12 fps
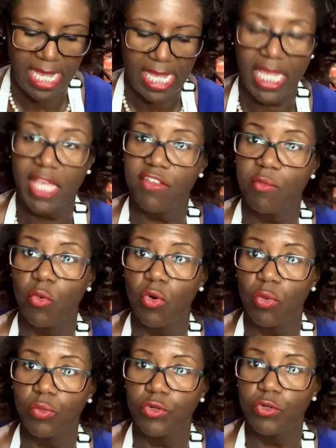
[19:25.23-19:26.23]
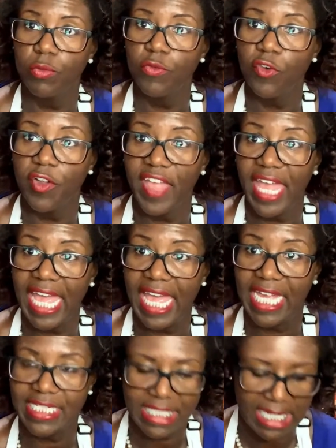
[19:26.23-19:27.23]
It gives more room for the
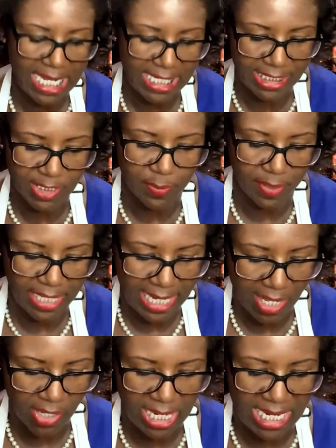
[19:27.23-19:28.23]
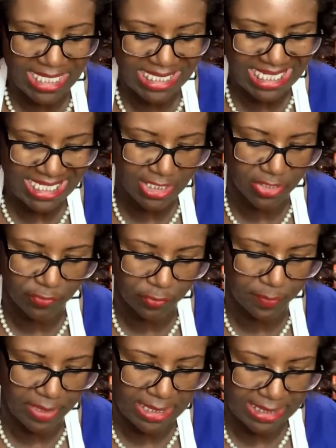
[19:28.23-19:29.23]
egg to kind of spread out and it's easier
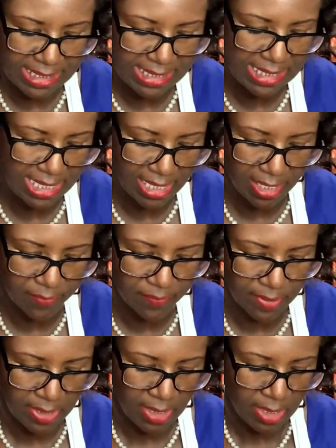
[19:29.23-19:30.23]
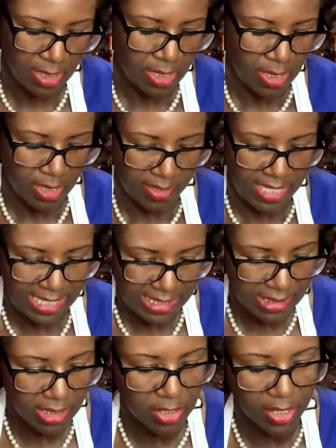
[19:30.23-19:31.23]
for me to see that
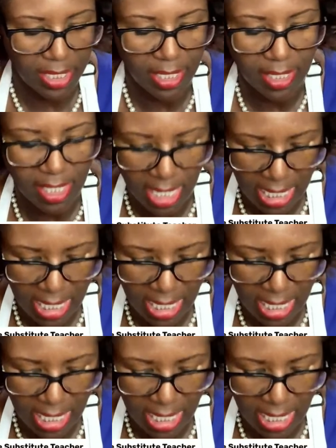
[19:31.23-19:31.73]
it's cooking.